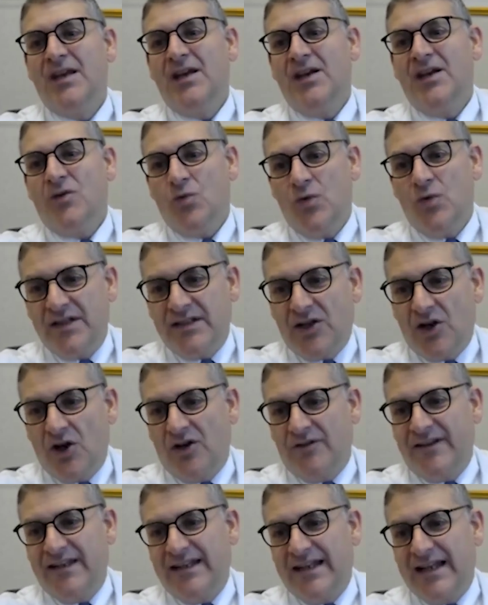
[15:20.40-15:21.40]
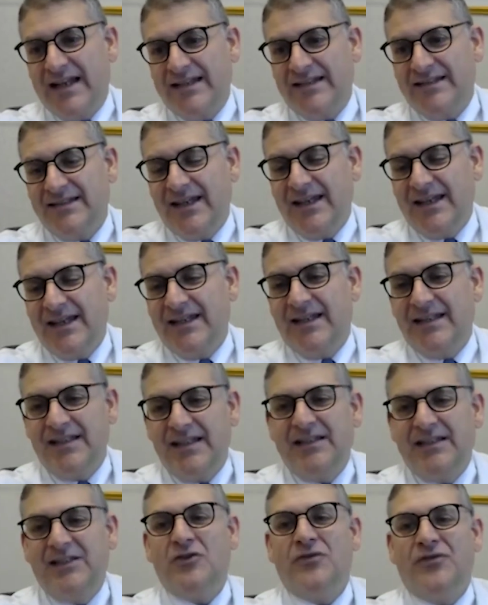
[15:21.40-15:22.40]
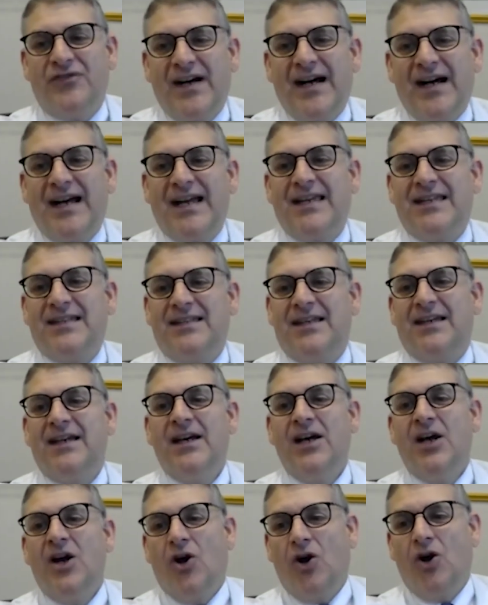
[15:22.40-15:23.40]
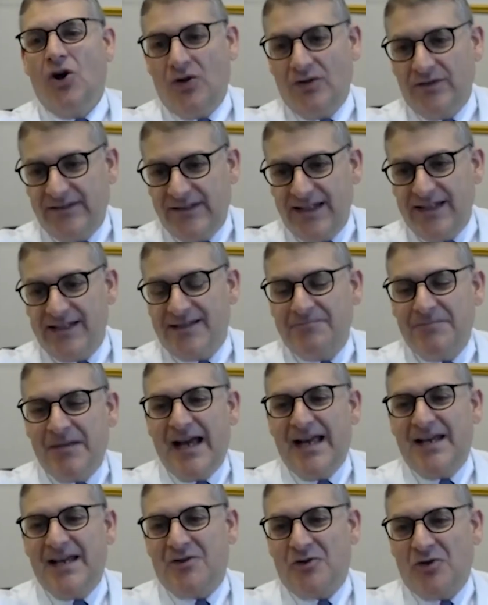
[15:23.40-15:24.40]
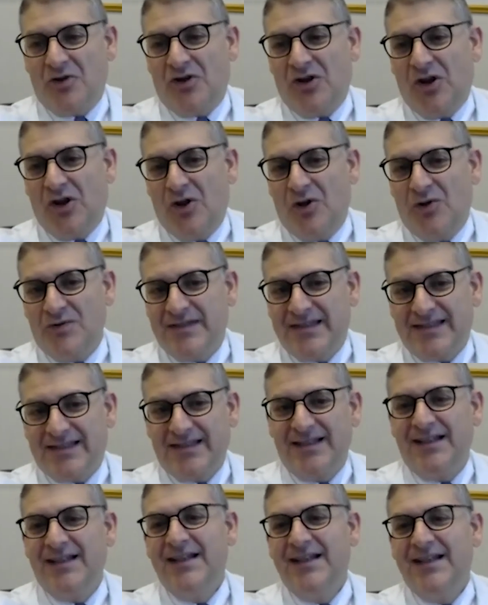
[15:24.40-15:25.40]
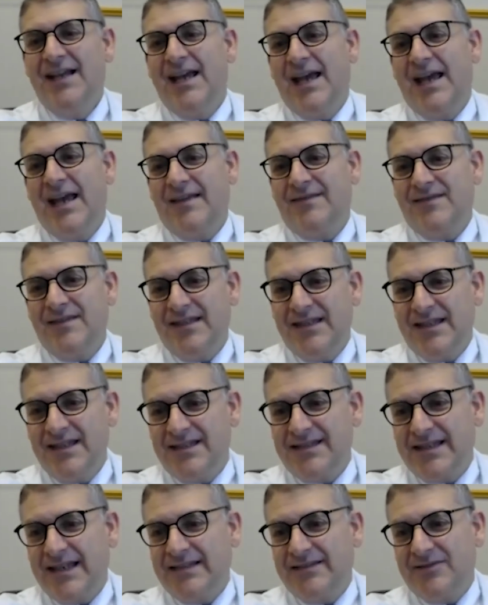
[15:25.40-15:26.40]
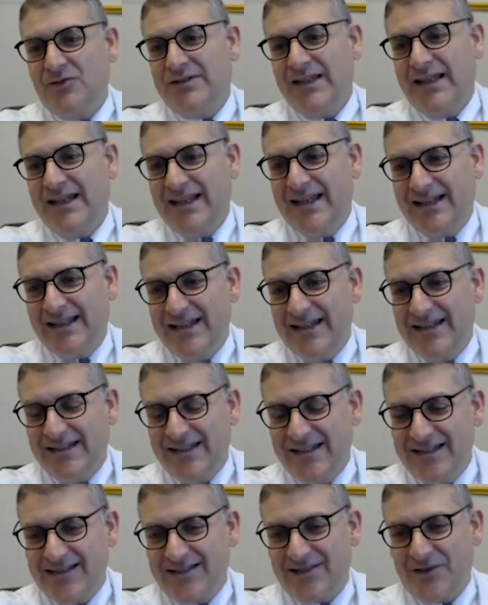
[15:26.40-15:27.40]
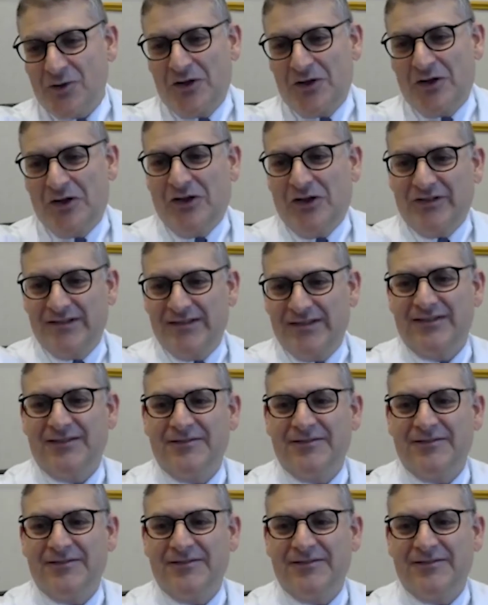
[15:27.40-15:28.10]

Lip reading: COVID-19. Did you find all these microclots and these endothelialitis or not?